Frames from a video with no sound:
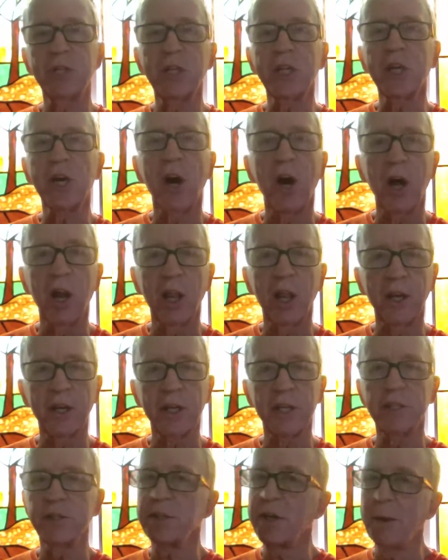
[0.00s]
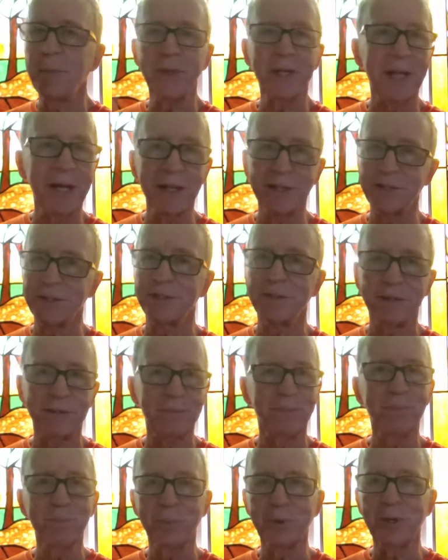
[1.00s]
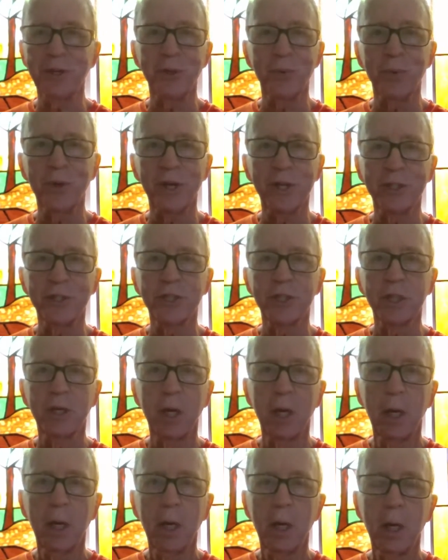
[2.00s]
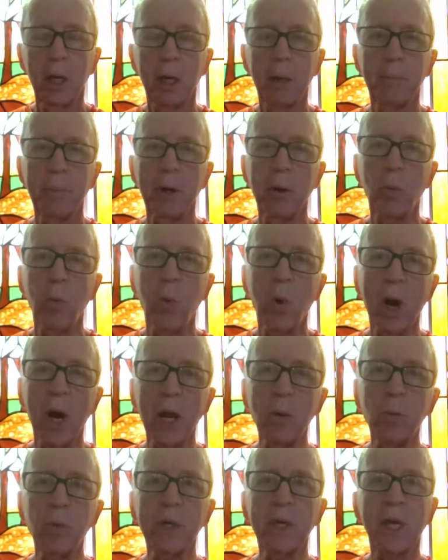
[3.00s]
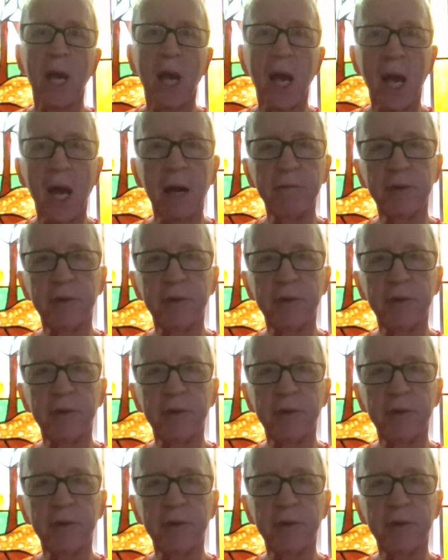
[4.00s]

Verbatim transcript: colonies. I mean, that's pretty rich. But why we have it